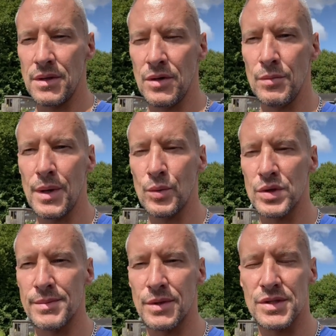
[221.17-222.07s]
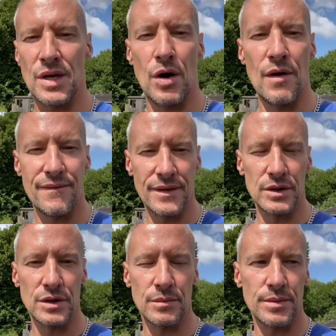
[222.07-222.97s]
All my water pots are
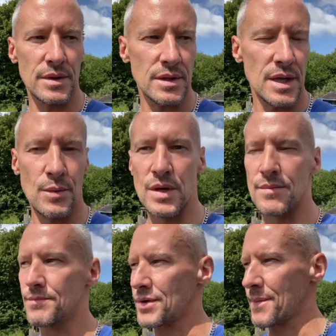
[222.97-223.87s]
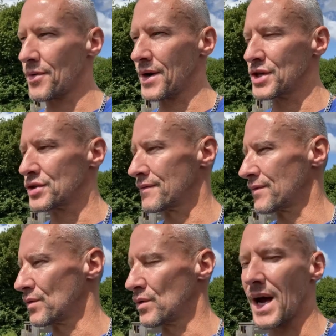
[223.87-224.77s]
filled up. They were in preparation
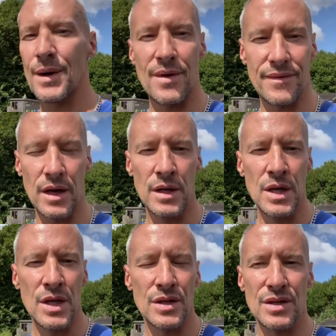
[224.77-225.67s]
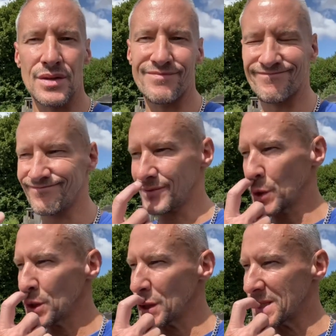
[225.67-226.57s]
for. However, the
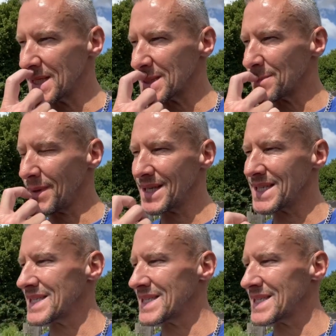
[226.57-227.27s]
good news is I've